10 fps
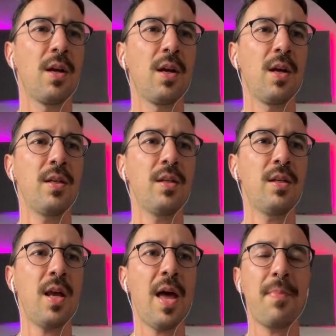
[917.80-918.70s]
Is
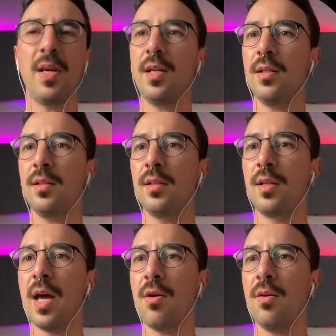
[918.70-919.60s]
it happening
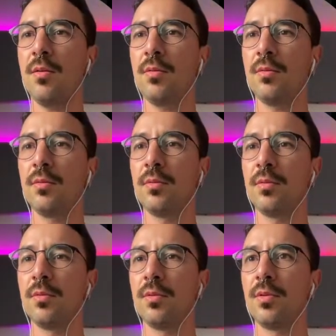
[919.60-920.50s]
now?
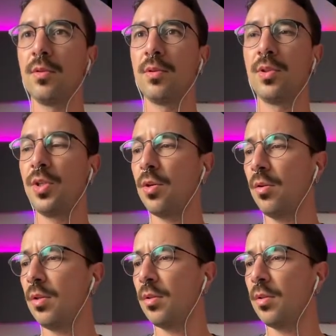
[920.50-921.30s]
Still?